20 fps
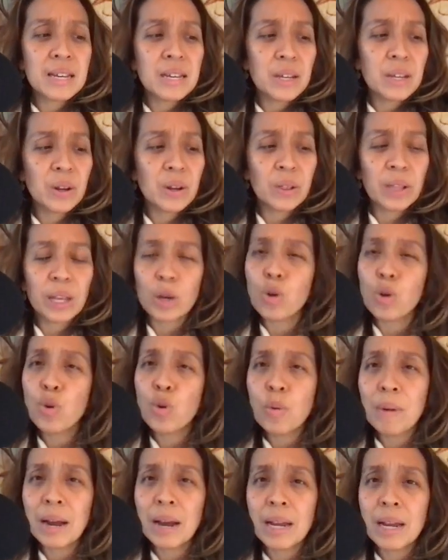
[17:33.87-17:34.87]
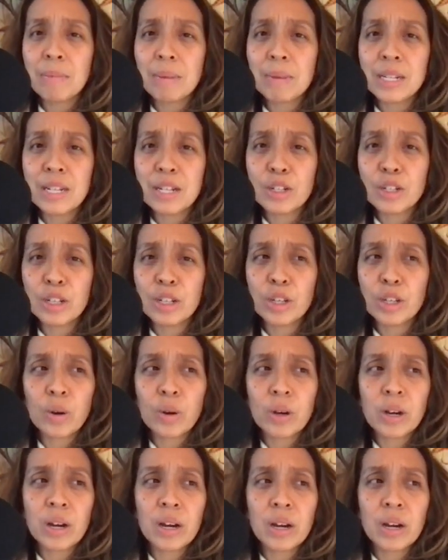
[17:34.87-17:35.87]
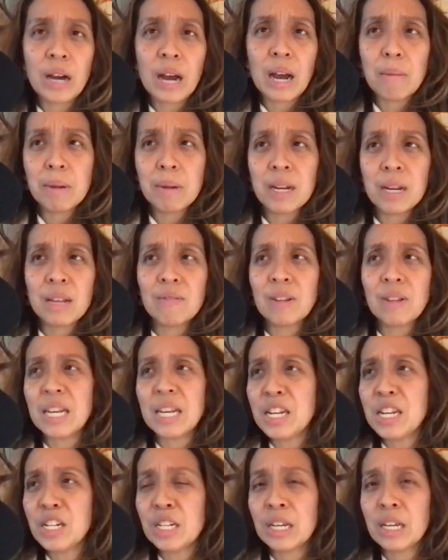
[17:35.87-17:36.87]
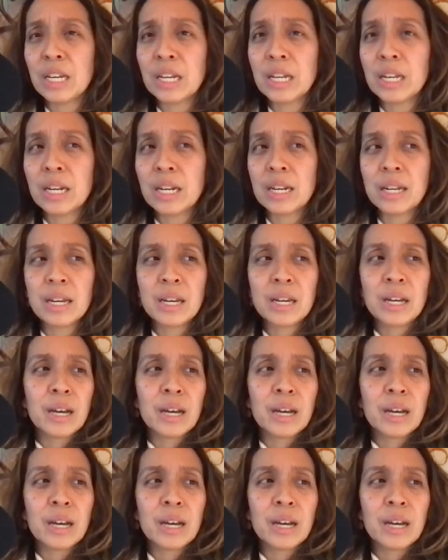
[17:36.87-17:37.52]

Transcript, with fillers: you know like who am i to be teaching yoga i'm not even indian